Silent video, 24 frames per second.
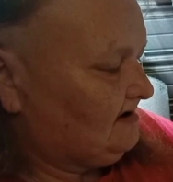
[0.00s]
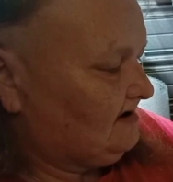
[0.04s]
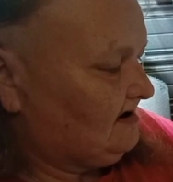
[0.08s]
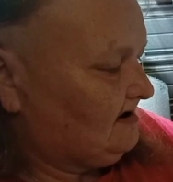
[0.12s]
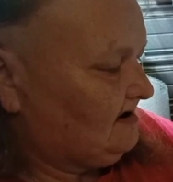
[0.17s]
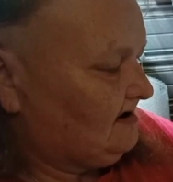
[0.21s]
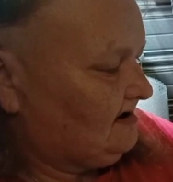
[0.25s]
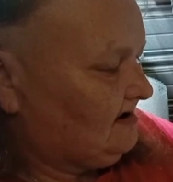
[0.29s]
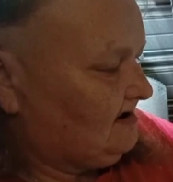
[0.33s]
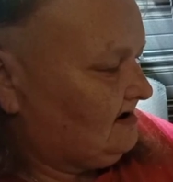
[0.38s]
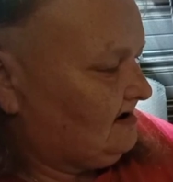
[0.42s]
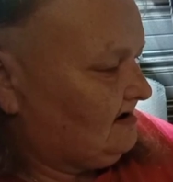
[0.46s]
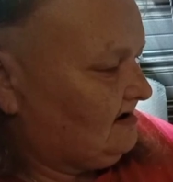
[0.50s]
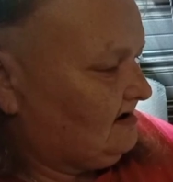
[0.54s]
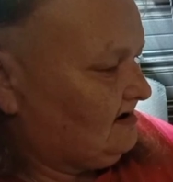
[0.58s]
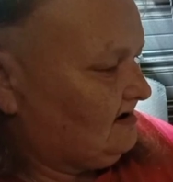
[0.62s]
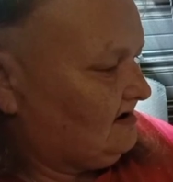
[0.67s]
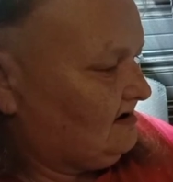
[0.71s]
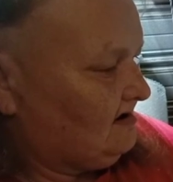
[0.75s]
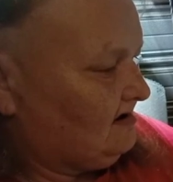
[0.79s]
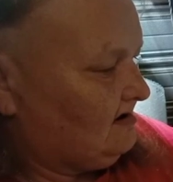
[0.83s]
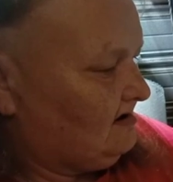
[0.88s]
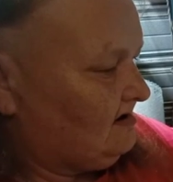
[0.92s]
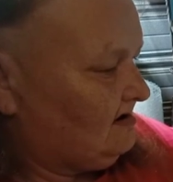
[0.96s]

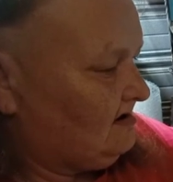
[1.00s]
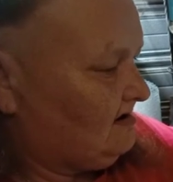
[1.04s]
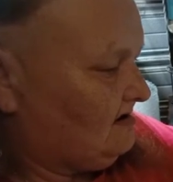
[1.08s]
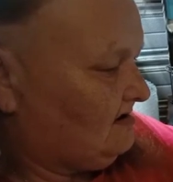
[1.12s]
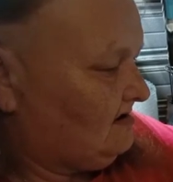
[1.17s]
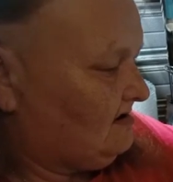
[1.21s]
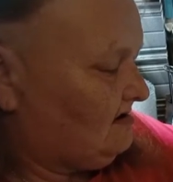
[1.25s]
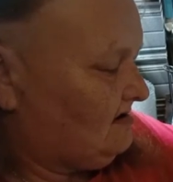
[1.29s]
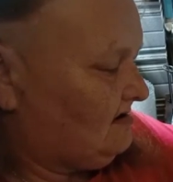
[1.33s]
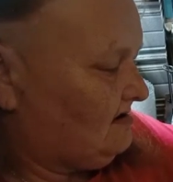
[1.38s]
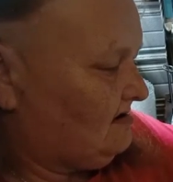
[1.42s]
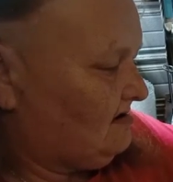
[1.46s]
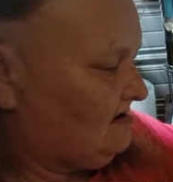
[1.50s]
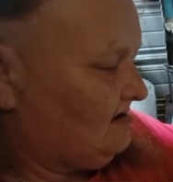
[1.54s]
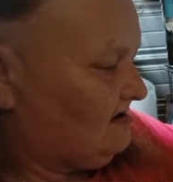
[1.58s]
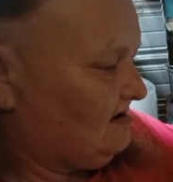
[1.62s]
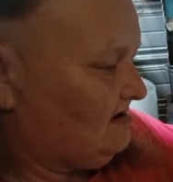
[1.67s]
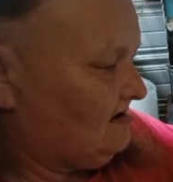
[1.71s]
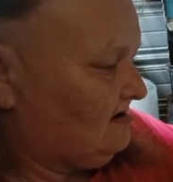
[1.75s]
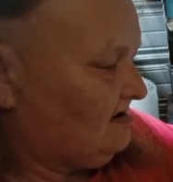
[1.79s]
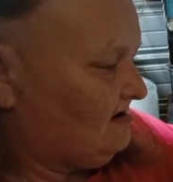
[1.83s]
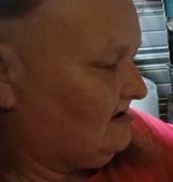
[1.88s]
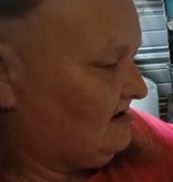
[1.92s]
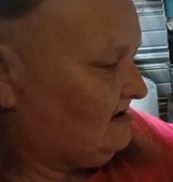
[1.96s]

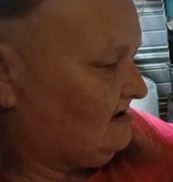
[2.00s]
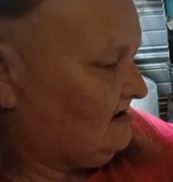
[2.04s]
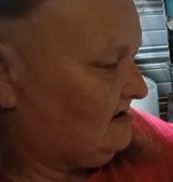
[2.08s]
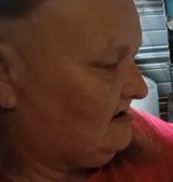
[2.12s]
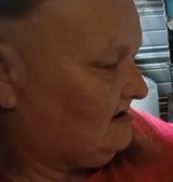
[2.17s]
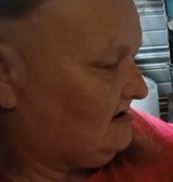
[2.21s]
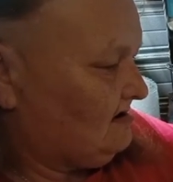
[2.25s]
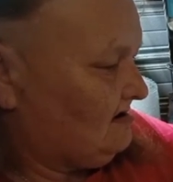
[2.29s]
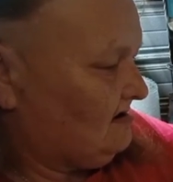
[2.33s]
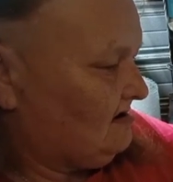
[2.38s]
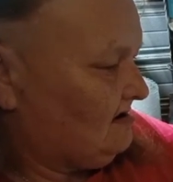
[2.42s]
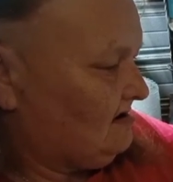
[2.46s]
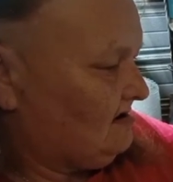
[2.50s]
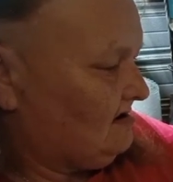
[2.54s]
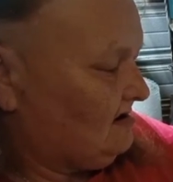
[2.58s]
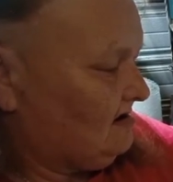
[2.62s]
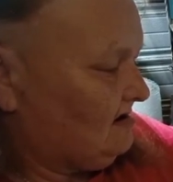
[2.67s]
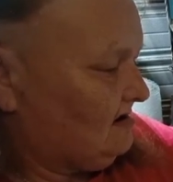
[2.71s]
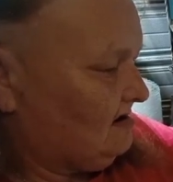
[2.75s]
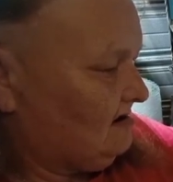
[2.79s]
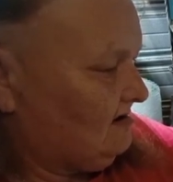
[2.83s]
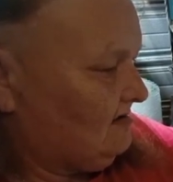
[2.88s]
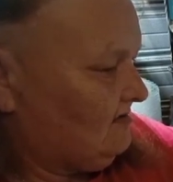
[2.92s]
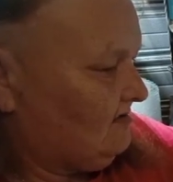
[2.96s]

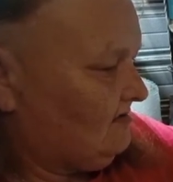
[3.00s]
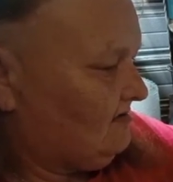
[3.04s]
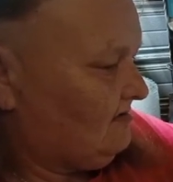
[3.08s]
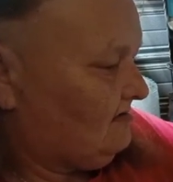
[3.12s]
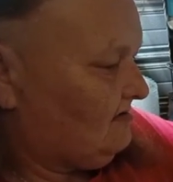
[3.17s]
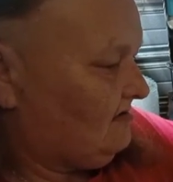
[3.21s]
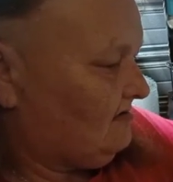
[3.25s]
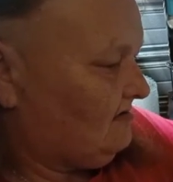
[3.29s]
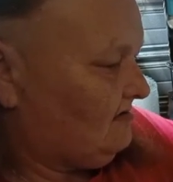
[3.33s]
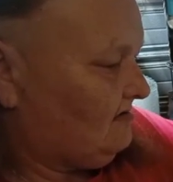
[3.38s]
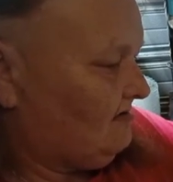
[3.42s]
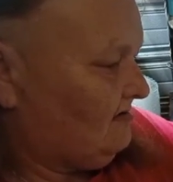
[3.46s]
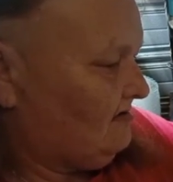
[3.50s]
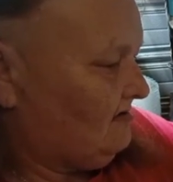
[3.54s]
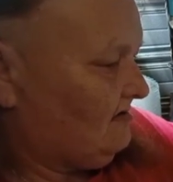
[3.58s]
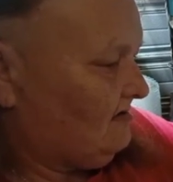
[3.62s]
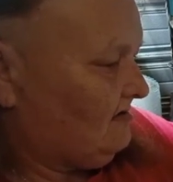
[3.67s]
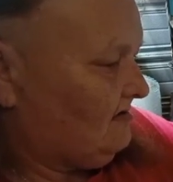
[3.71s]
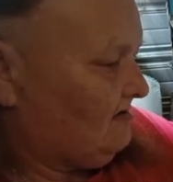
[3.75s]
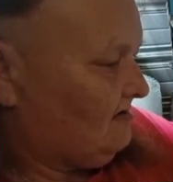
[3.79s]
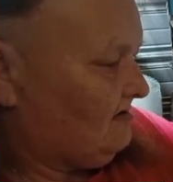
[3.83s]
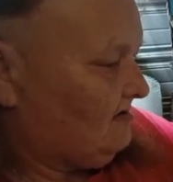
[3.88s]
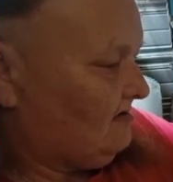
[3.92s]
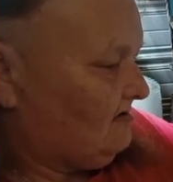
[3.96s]

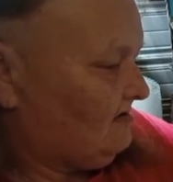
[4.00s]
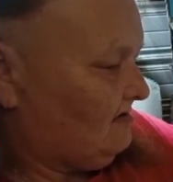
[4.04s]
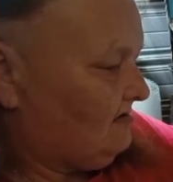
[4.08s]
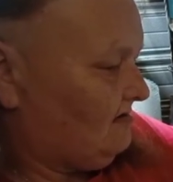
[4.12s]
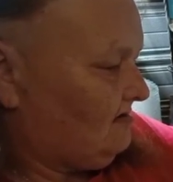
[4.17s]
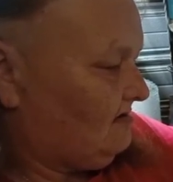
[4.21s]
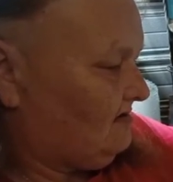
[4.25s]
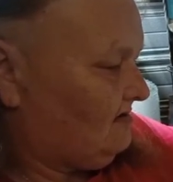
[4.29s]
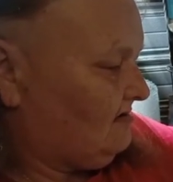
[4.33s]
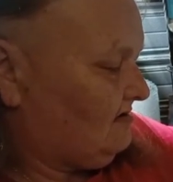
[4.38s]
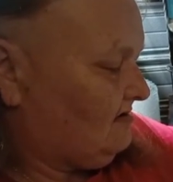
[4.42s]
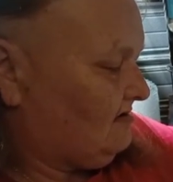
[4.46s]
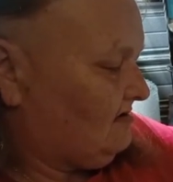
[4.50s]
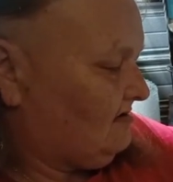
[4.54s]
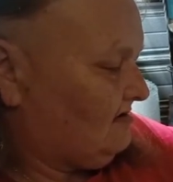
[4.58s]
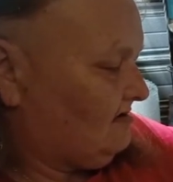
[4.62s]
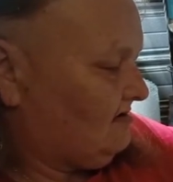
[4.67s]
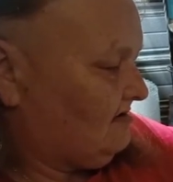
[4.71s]
No one is speaking in this clip.